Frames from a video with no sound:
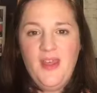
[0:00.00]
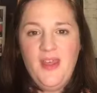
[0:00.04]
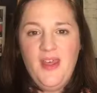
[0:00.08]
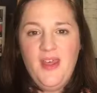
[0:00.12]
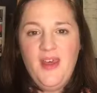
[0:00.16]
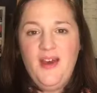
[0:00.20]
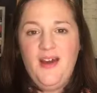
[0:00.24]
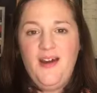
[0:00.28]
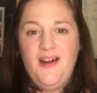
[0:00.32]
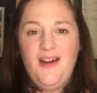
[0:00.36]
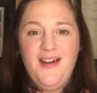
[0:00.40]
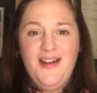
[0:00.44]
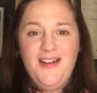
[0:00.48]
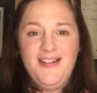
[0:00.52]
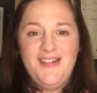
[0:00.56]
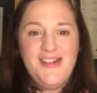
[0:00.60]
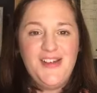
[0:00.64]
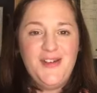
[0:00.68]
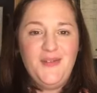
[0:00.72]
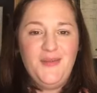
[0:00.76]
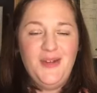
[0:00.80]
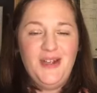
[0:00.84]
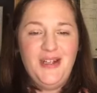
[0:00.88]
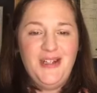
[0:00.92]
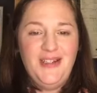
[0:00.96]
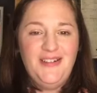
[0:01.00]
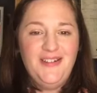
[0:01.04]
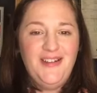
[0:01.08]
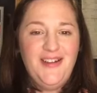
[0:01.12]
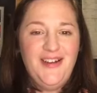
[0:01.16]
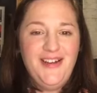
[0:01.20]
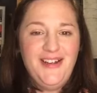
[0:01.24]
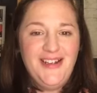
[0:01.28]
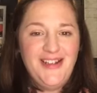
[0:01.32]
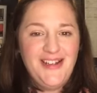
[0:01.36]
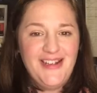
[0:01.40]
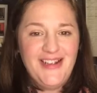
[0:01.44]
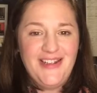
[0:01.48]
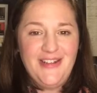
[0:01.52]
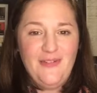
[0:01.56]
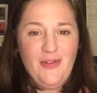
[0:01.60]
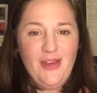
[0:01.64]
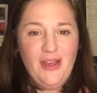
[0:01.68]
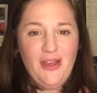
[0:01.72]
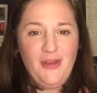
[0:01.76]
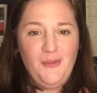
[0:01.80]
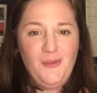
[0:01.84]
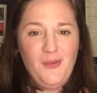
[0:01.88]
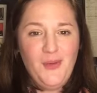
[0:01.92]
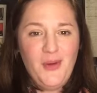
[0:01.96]
I don't really like
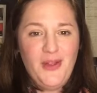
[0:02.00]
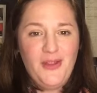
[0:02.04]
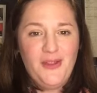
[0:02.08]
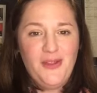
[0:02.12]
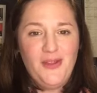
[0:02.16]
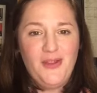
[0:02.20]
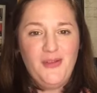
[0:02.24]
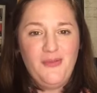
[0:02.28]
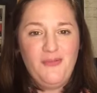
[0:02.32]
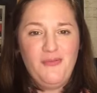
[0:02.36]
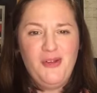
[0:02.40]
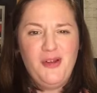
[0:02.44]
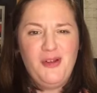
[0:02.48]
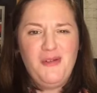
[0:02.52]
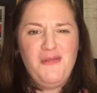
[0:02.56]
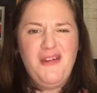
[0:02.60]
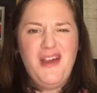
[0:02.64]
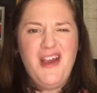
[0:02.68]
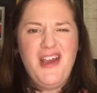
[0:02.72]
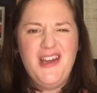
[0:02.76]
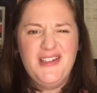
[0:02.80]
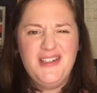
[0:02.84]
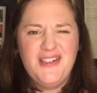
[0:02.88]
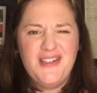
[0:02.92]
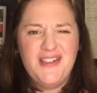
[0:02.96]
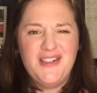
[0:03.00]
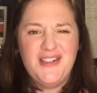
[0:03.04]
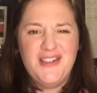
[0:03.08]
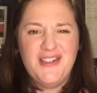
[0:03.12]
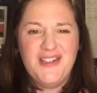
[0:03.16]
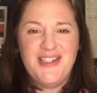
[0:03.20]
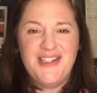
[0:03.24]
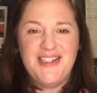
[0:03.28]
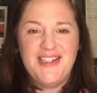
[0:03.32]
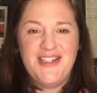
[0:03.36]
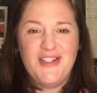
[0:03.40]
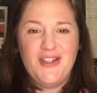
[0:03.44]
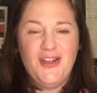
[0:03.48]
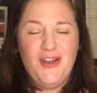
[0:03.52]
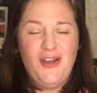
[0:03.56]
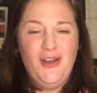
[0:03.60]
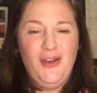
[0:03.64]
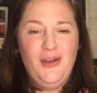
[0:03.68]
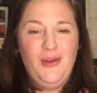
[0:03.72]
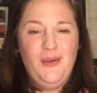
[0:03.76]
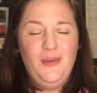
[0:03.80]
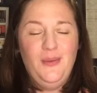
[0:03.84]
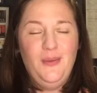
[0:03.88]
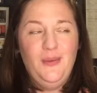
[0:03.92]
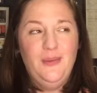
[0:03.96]
living with regrets,
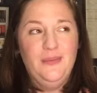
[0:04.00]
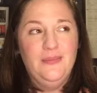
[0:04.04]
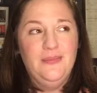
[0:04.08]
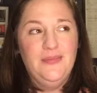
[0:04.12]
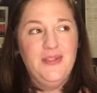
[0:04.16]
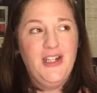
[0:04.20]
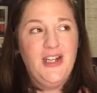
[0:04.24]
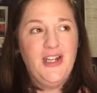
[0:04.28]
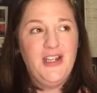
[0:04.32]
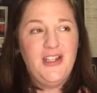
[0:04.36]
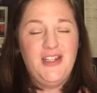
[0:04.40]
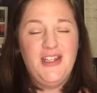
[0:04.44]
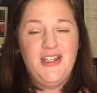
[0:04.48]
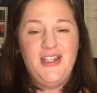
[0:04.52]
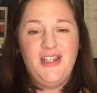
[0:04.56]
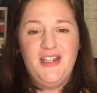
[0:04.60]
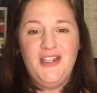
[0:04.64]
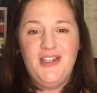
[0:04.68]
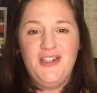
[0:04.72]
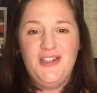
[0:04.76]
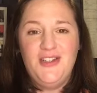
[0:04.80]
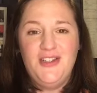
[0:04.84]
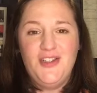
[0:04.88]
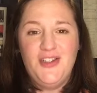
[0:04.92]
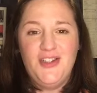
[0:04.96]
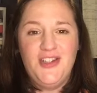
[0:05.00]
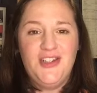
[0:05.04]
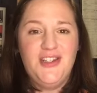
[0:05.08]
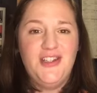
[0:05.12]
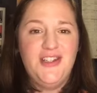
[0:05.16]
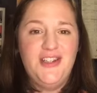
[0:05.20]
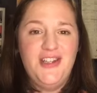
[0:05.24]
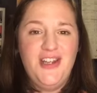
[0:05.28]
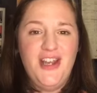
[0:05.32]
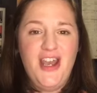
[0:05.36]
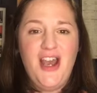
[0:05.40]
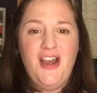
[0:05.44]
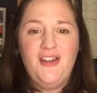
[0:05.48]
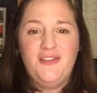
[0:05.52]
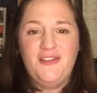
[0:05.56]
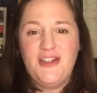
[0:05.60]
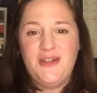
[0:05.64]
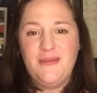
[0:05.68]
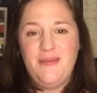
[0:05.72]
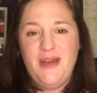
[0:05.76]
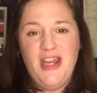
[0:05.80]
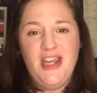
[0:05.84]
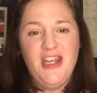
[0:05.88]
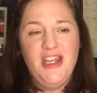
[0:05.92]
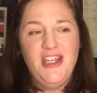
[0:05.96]
so I think it's just you have to
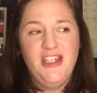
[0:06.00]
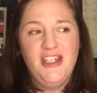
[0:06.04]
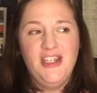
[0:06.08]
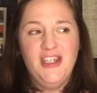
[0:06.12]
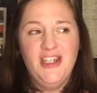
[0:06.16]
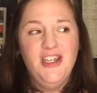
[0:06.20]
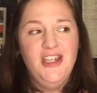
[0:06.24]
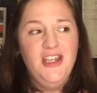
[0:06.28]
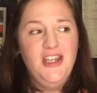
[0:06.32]
make